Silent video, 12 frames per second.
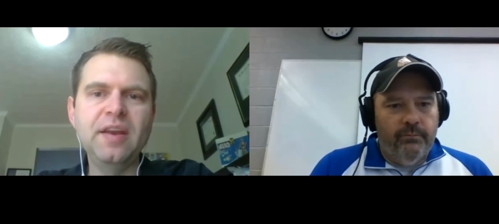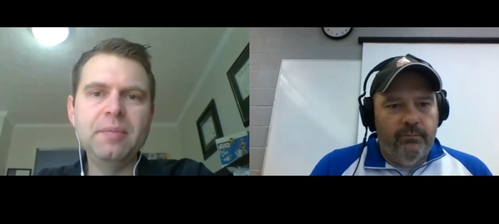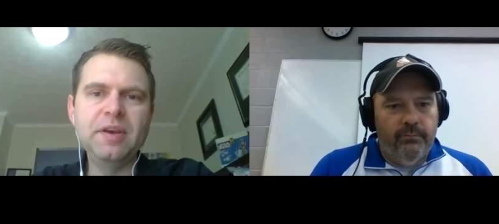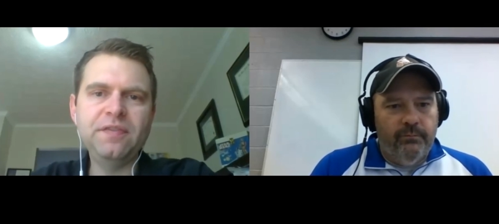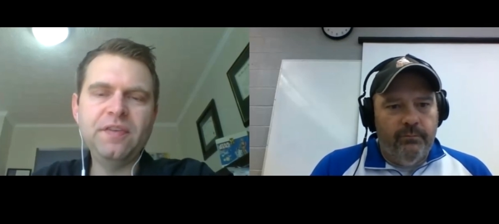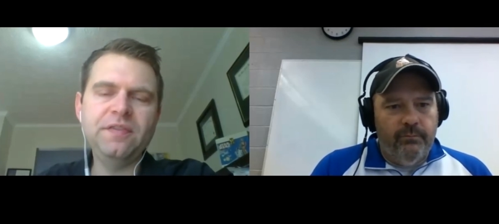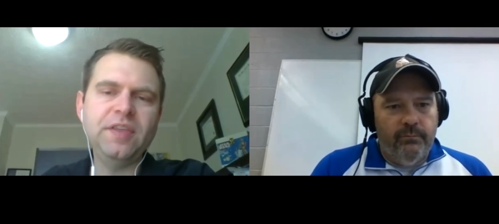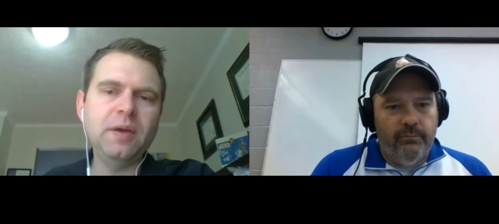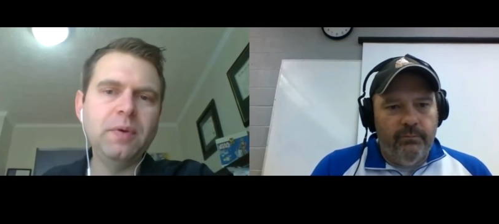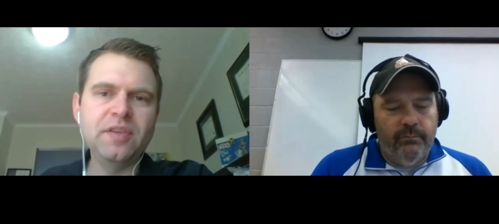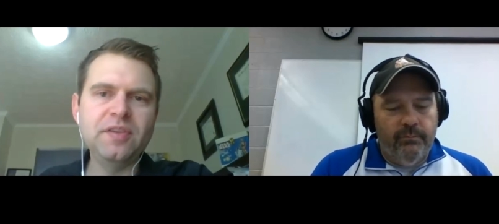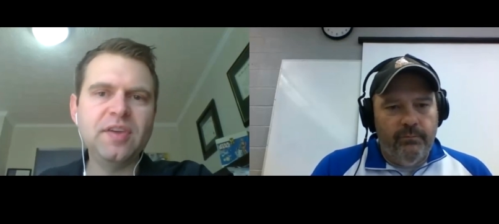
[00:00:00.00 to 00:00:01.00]
Speaker 1: I mean, if, if they
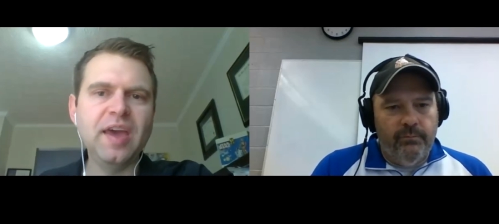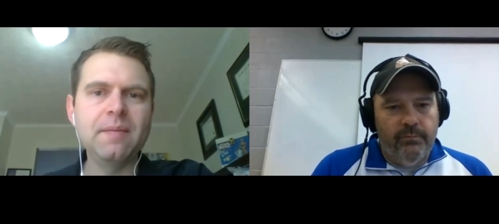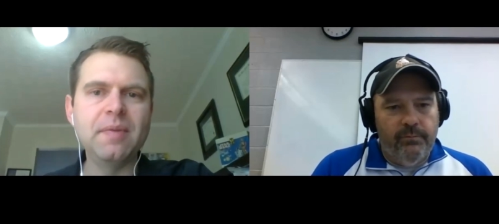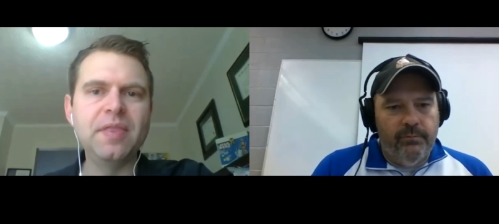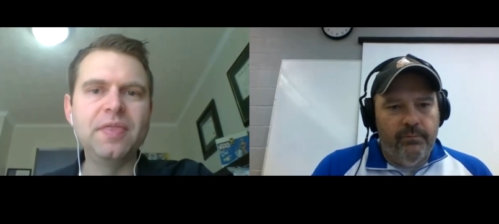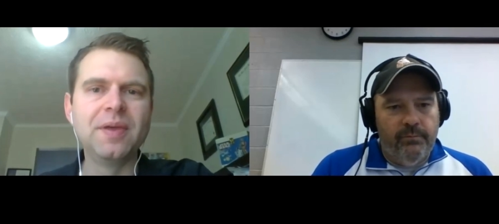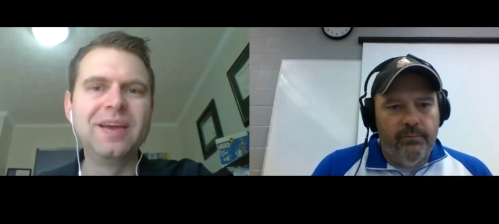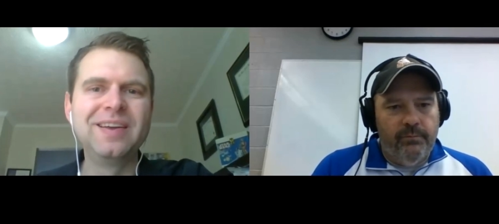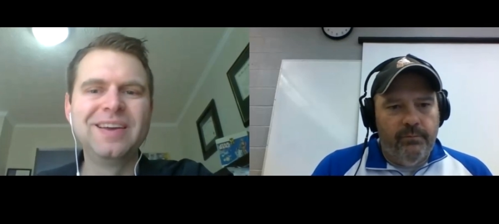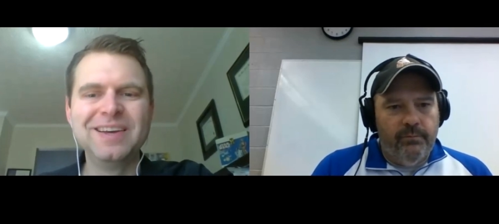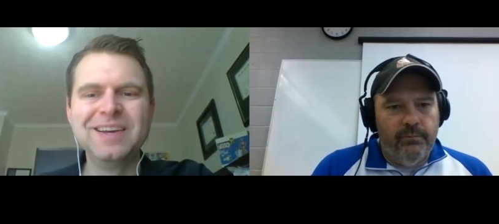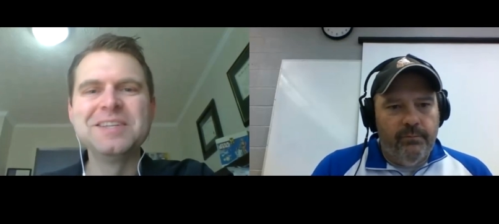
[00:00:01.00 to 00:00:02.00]
win this game and
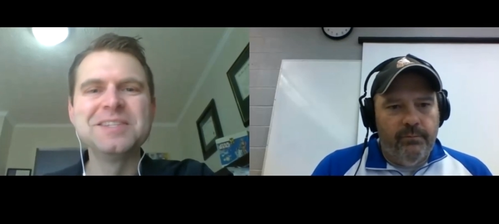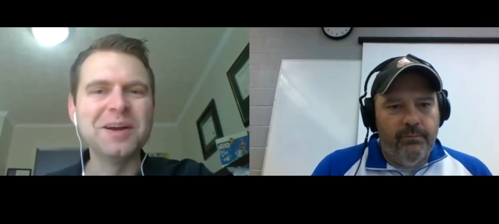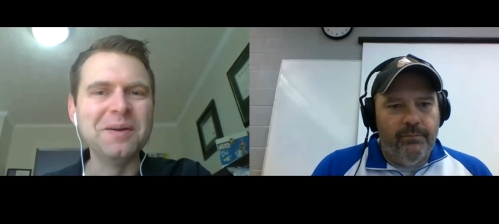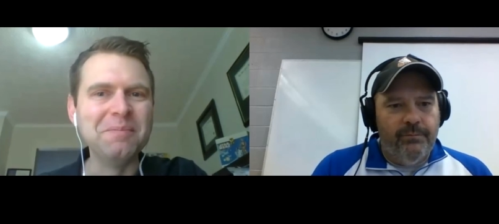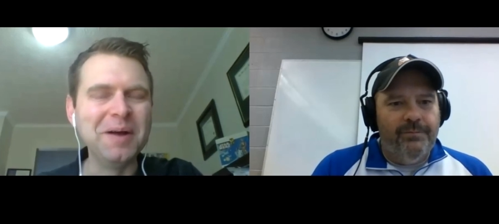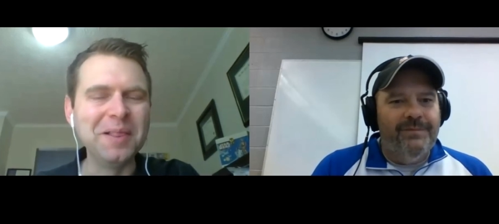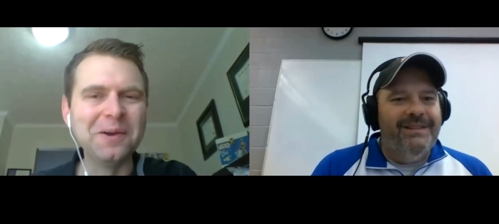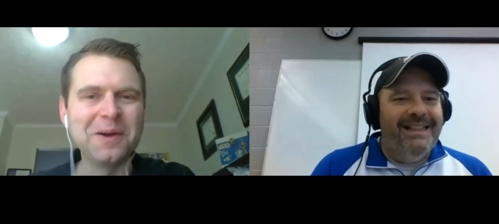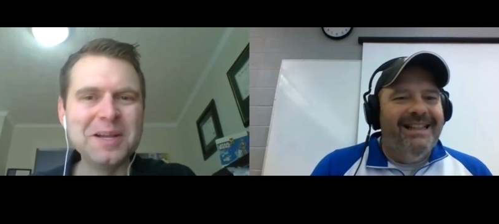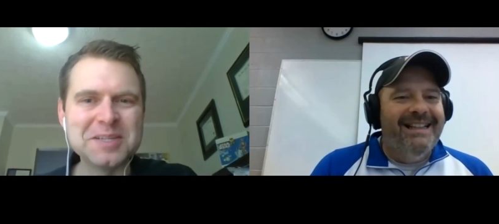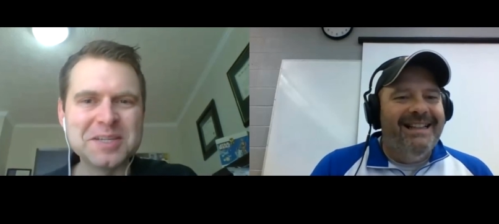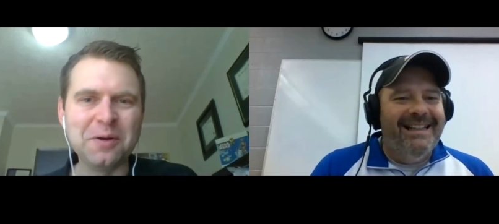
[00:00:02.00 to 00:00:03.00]
sorry, my little
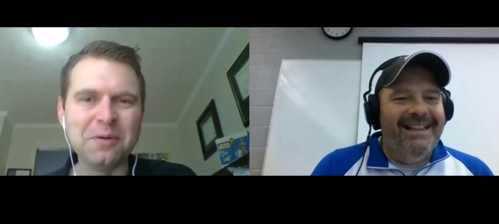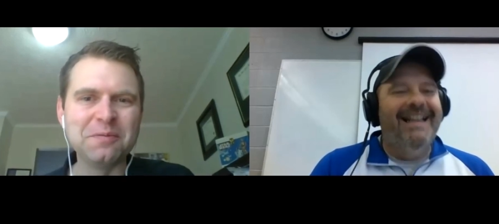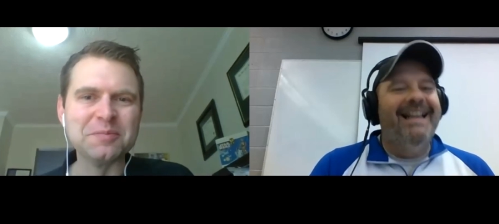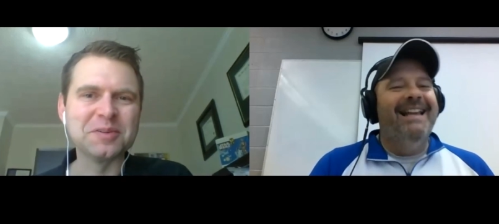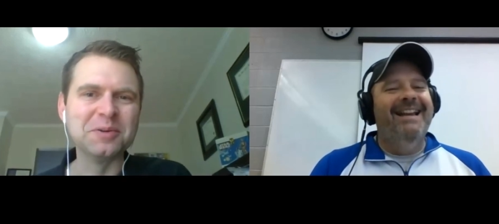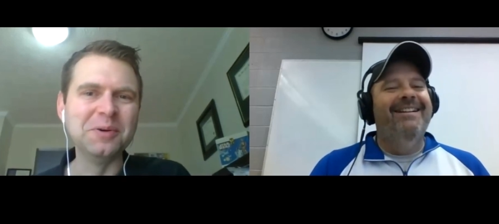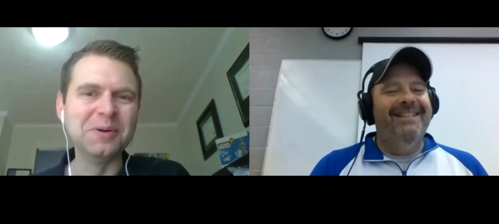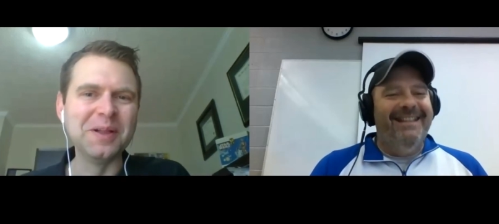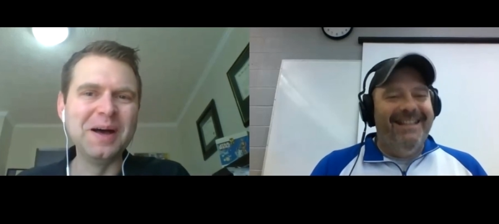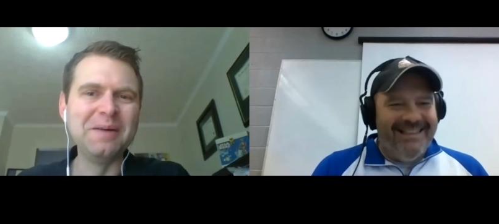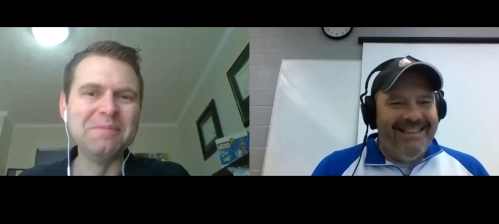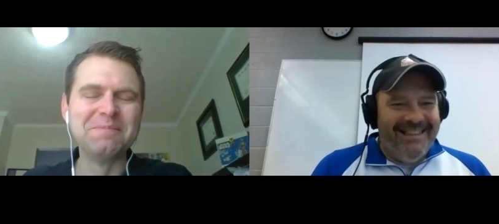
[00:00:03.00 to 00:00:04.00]
guy just got home from school.
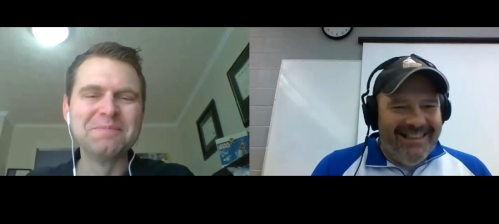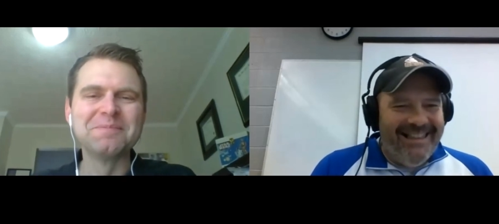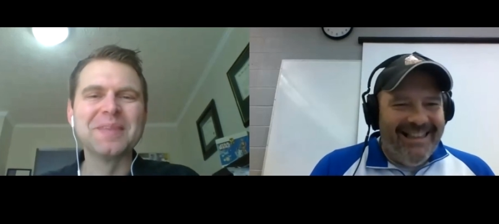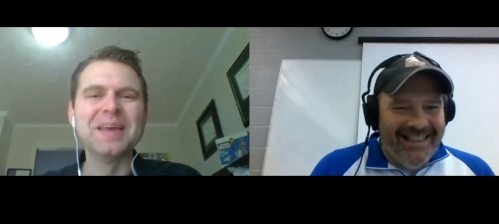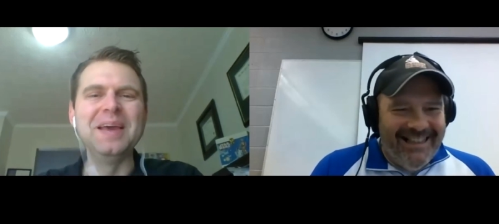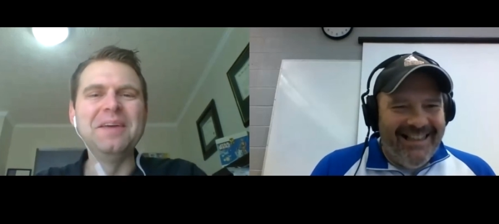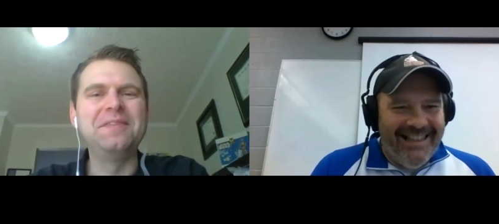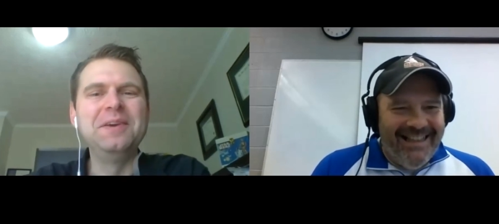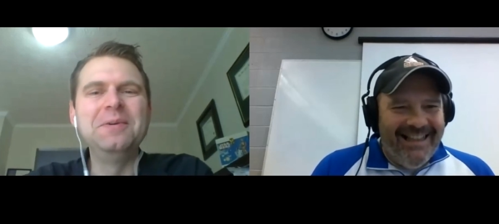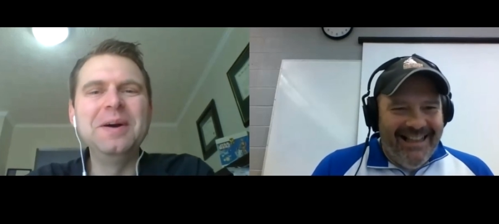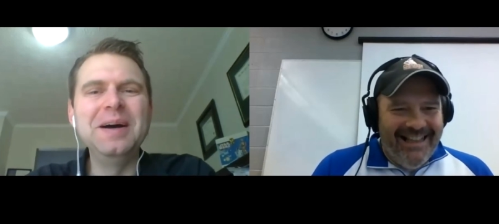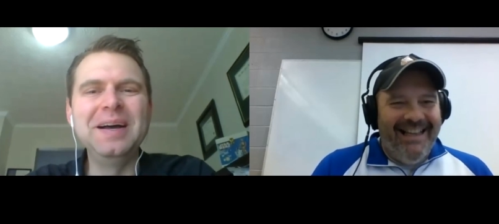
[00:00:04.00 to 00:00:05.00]
Um, if
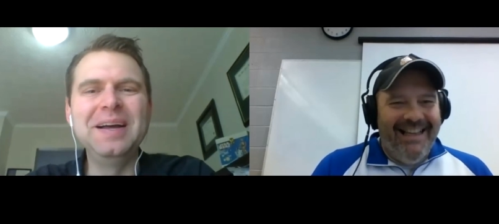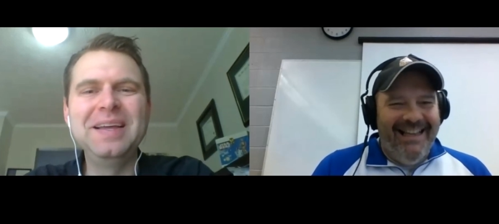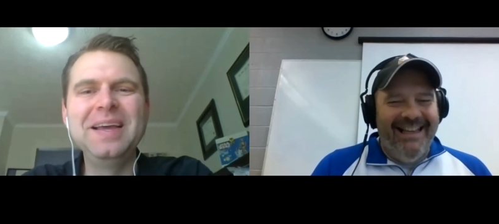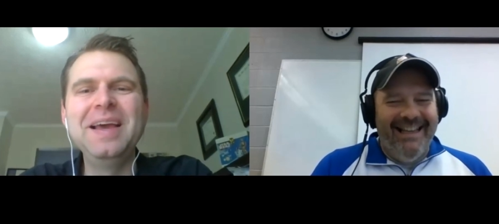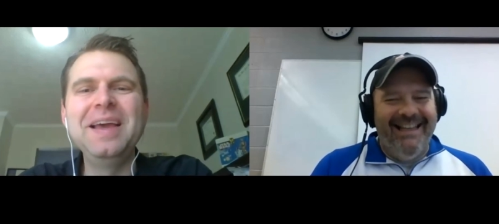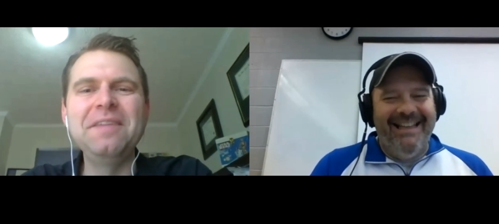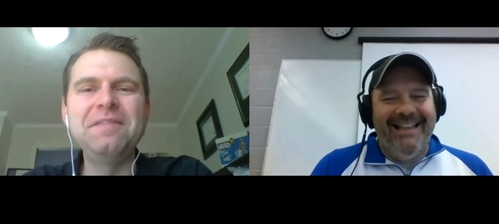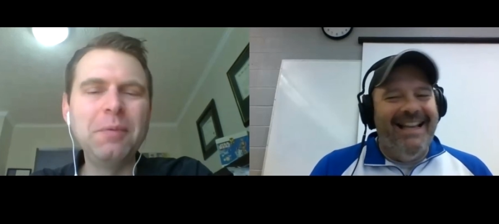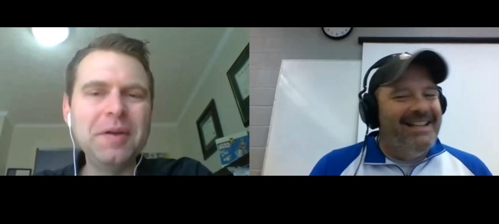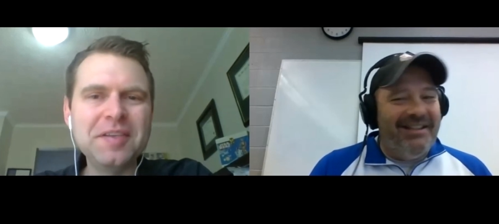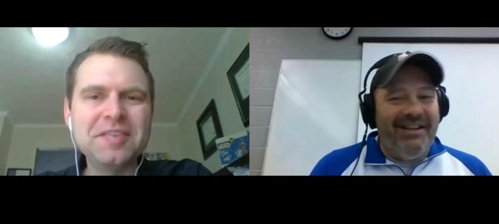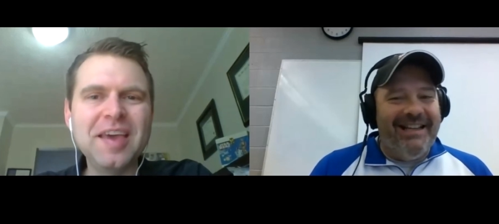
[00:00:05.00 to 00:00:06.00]
you uh, if you
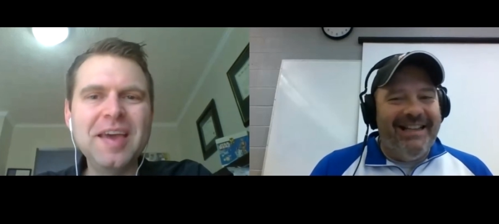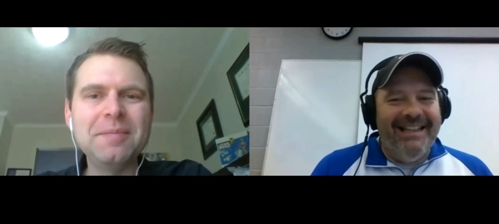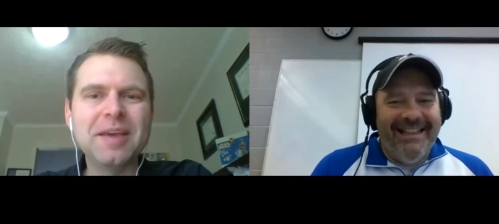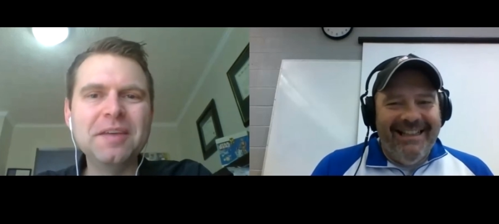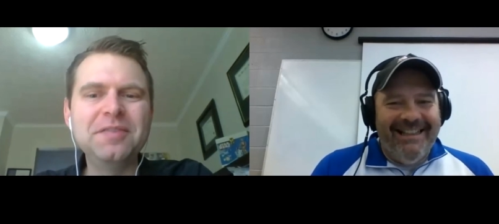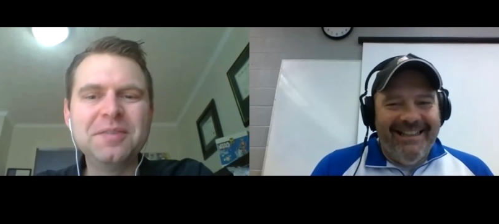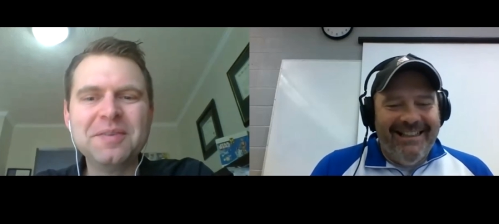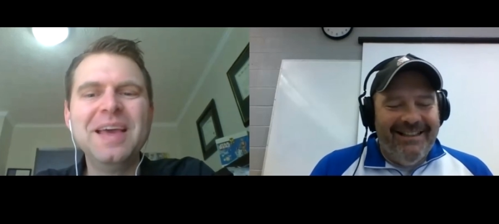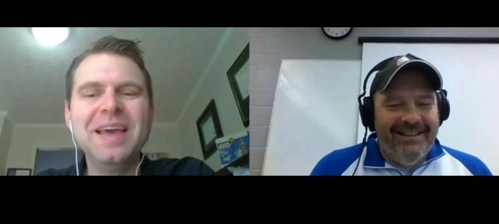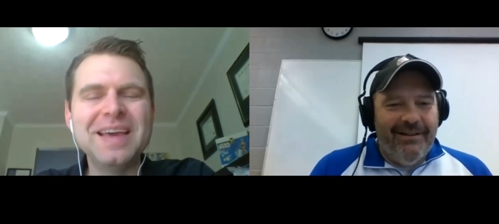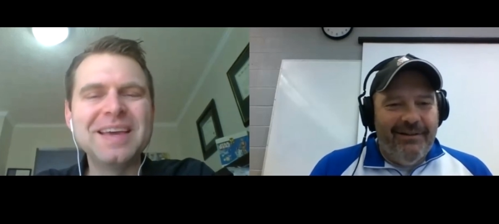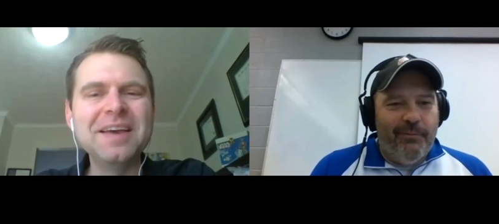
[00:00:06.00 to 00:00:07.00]
win That's this good. game, it gives,
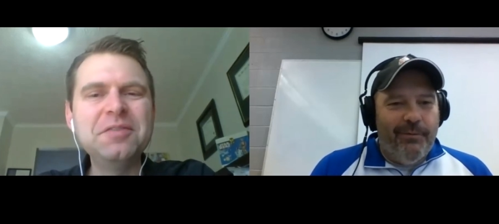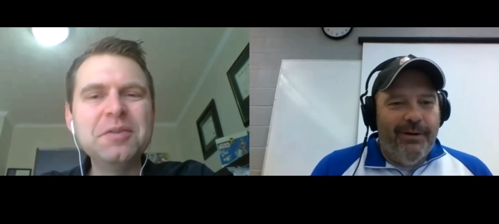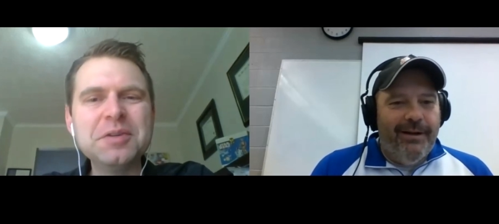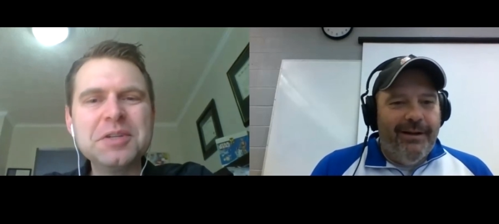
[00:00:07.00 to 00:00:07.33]
it gives you a